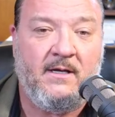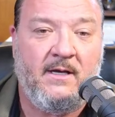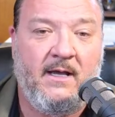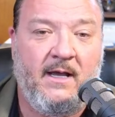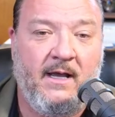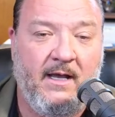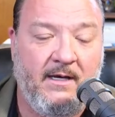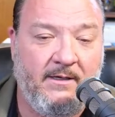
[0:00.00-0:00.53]

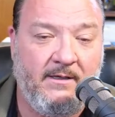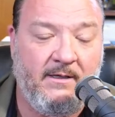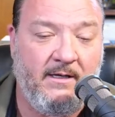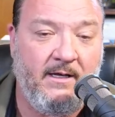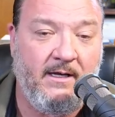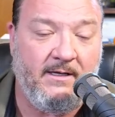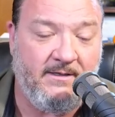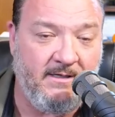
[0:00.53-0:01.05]
And
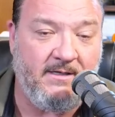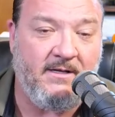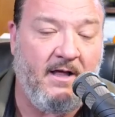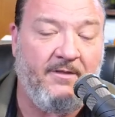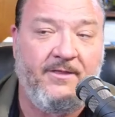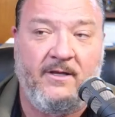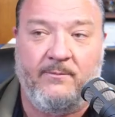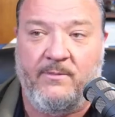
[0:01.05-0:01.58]
it did
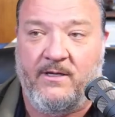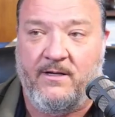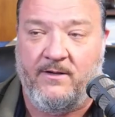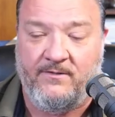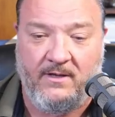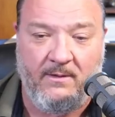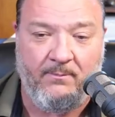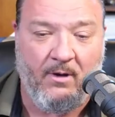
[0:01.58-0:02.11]
nothing
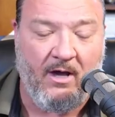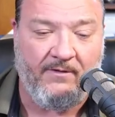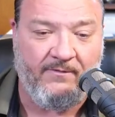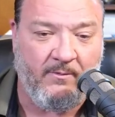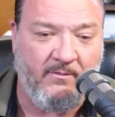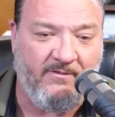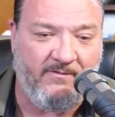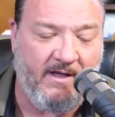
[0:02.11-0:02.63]
because they bought
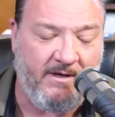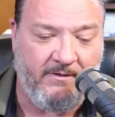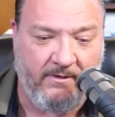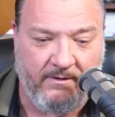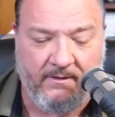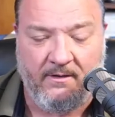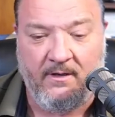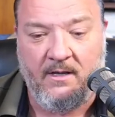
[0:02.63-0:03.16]
from a
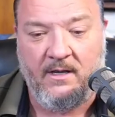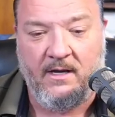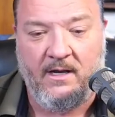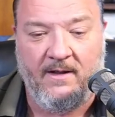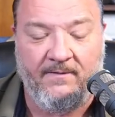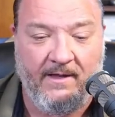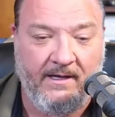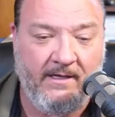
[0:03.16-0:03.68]
vendor.
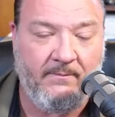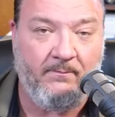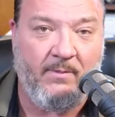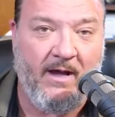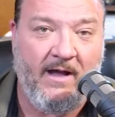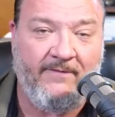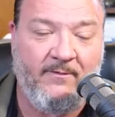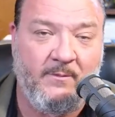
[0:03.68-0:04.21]
They didn't
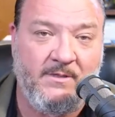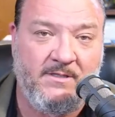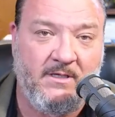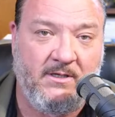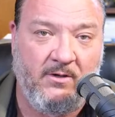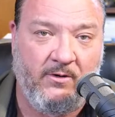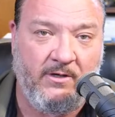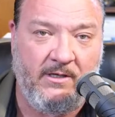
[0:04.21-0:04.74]
buy from a
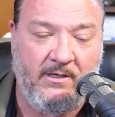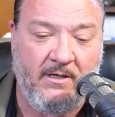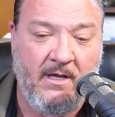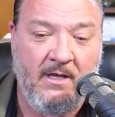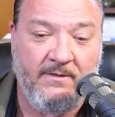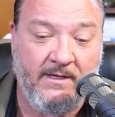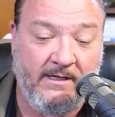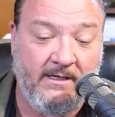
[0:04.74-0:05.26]
security.
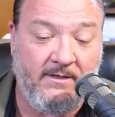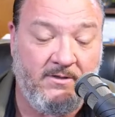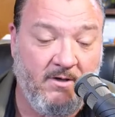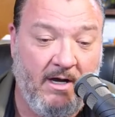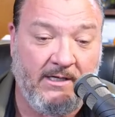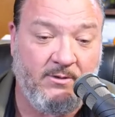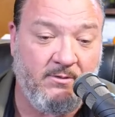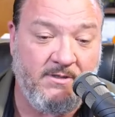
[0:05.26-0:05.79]
They didn't
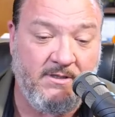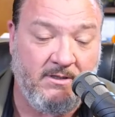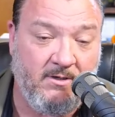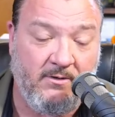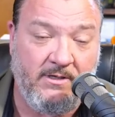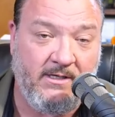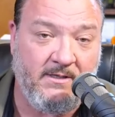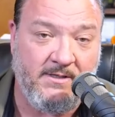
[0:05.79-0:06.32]
talk to a
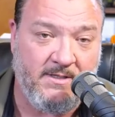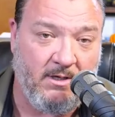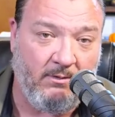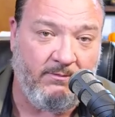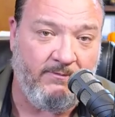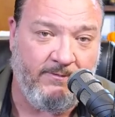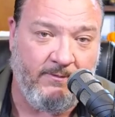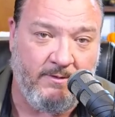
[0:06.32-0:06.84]
security
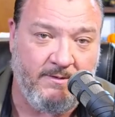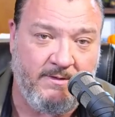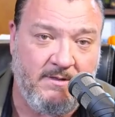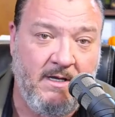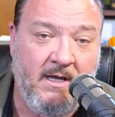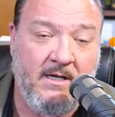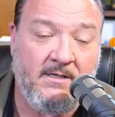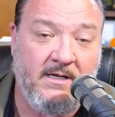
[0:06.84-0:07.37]
consultant first
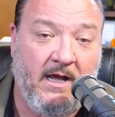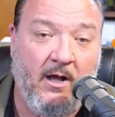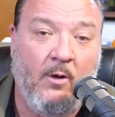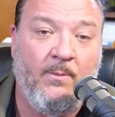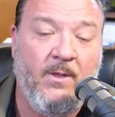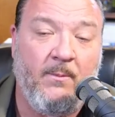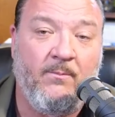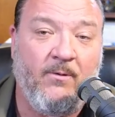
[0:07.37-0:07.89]
to
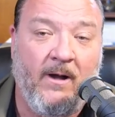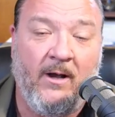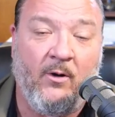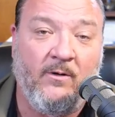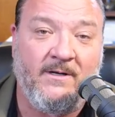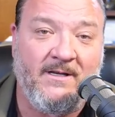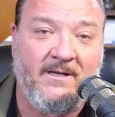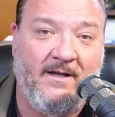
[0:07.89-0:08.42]
help them
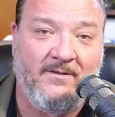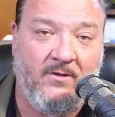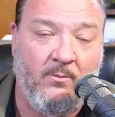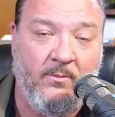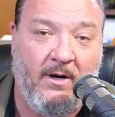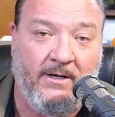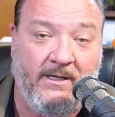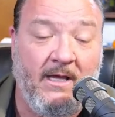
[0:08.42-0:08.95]
prioritize their
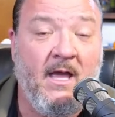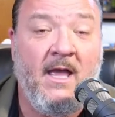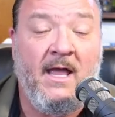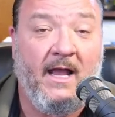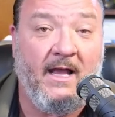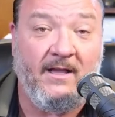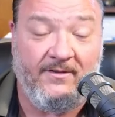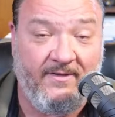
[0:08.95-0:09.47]
money.
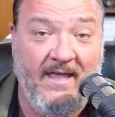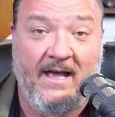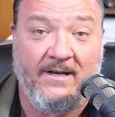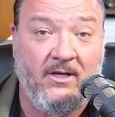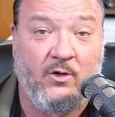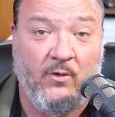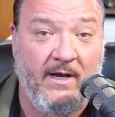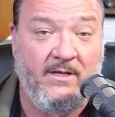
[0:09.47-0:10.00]
Is that
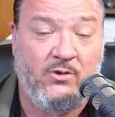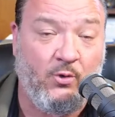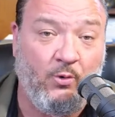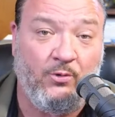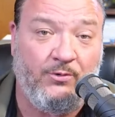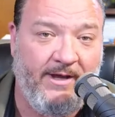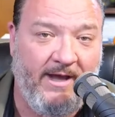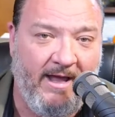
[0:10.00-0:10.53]
a great
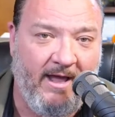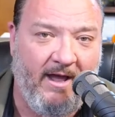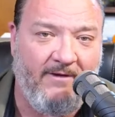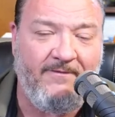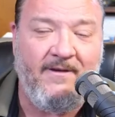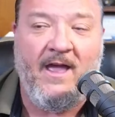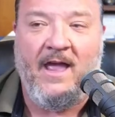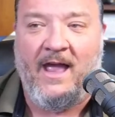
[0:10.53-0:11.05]
tool to
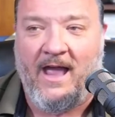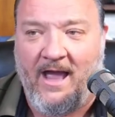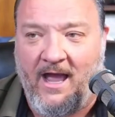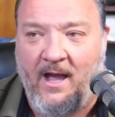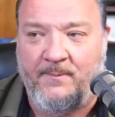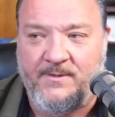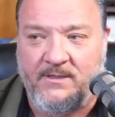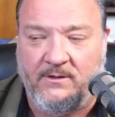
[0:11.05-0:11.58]
have?
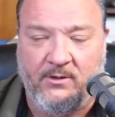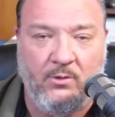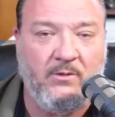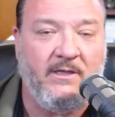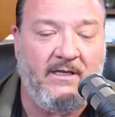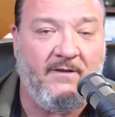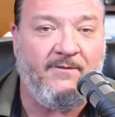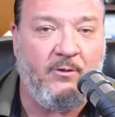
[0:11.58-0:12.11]

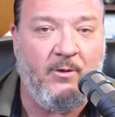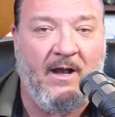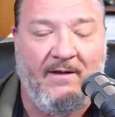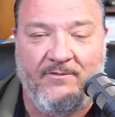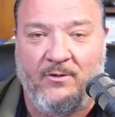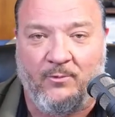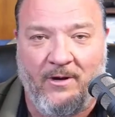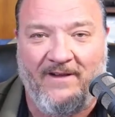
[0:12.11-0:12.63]
Absolutely, if you have
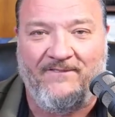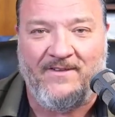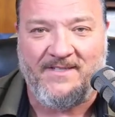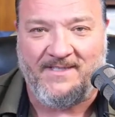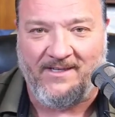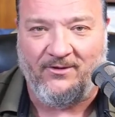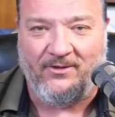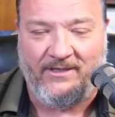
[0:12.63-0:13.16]
the right
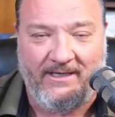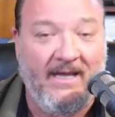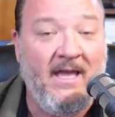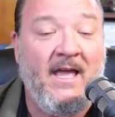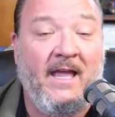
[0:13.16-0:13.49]
facility.